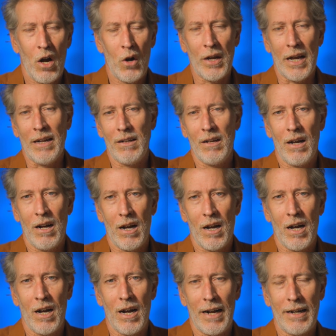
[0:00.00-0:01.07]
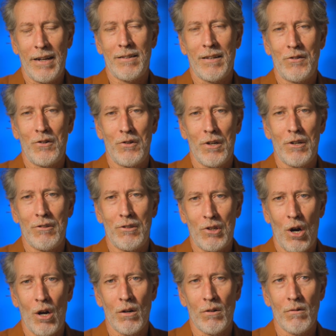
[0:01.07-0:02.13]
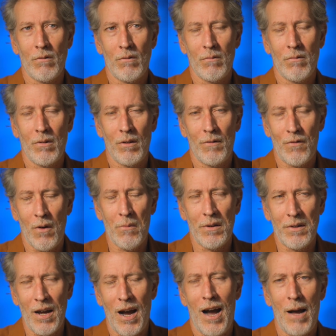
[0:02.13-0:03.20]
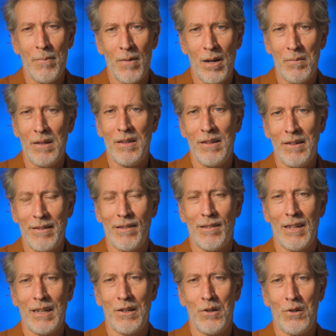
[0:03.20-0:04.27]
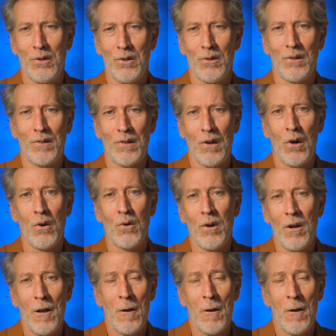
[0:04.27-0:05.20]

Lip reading: Okay, I guess I should just start from the top. Might be the easiest thing to do. So,